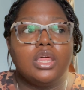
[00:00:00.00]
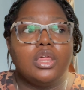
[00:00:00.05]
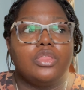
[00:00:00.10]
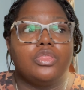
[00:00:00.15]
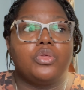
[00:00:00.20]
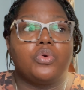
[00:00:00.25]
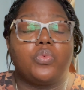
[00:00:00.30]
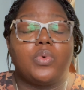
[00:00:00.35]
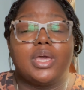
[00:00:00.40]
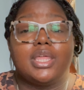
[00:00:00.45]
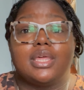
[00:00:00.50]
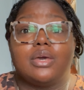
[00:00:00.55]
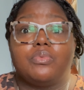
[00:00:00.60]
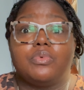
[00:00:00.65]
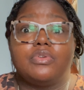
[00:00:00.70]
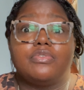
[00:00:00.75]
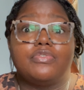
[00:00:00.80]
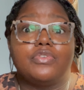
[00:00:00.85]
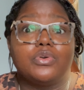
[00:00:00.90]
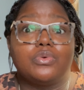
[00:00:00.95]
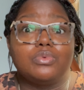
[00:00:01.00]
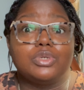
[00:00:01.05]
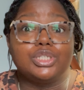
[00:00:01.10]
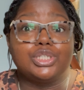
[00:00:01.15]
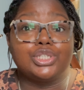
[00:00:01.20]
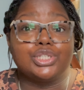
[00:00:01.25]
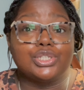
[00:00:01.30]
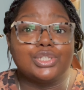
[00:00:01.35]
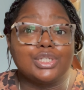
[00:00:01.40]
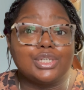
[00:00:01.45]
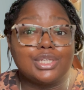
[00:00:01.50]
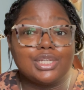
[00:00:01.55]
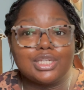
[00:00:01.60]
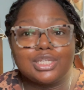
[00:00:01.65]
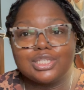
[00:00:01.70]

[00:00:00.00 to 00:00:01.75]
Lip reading: the way that we feel we should.